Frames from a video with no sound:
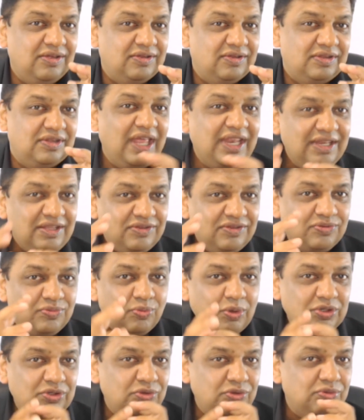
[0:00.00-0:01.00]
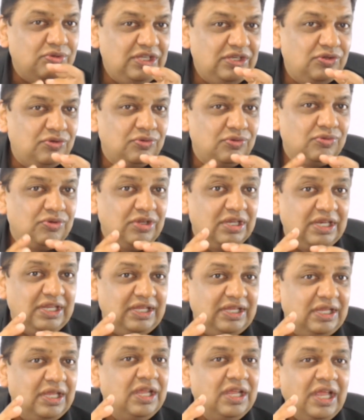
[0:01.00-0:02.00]
That is what you need to really
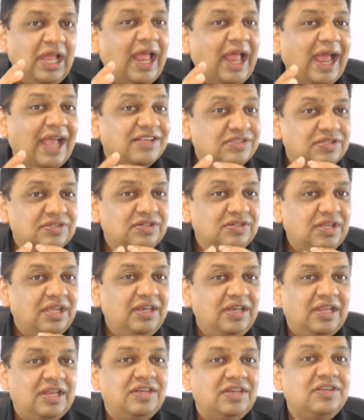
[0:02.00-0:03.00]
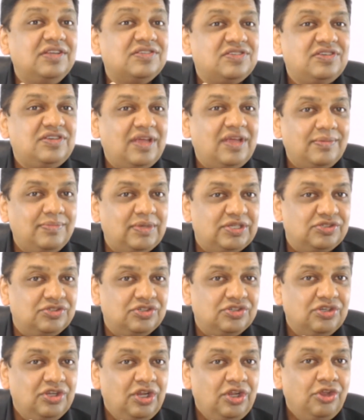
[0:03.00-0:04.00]
ascertain and establish.
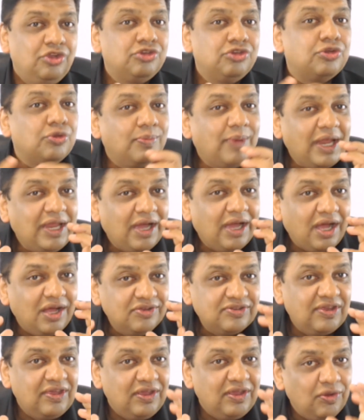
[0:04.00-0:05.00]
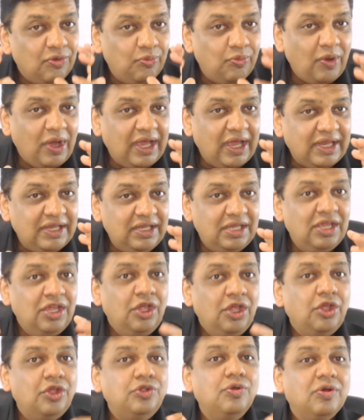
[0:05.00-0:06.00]
So by asking why,
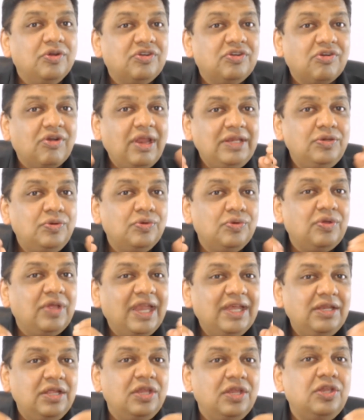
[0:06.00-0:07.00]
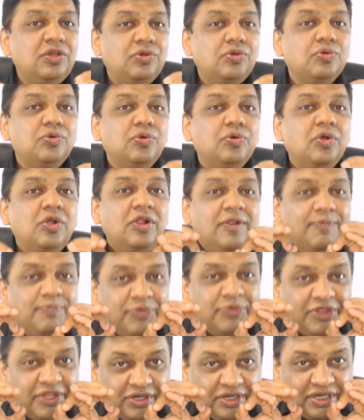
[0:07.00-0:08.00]
you're trying to get into
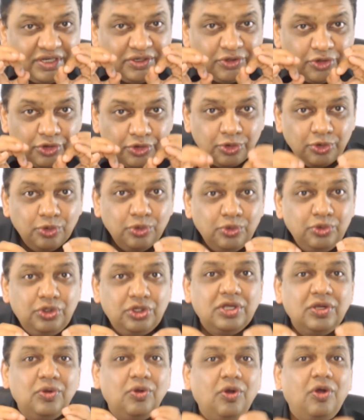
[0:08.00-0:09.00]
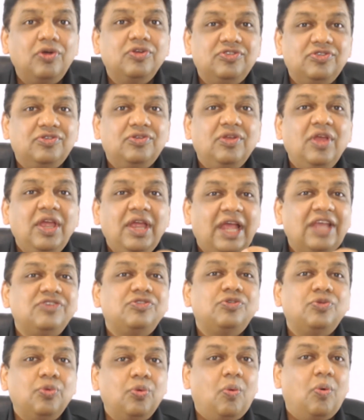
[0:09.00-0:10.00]
the root cause as to
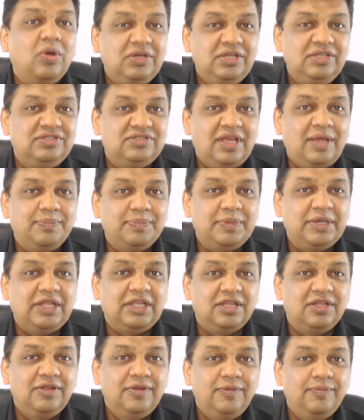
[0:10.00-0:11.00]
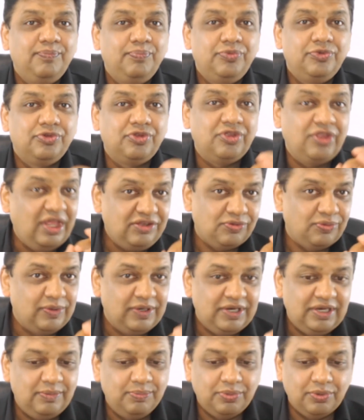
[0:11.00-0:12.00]
what is happening. So that's very
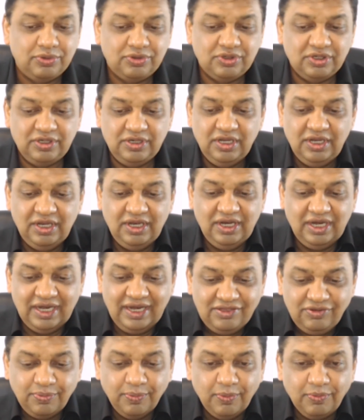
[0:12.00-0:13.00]
important. Let's move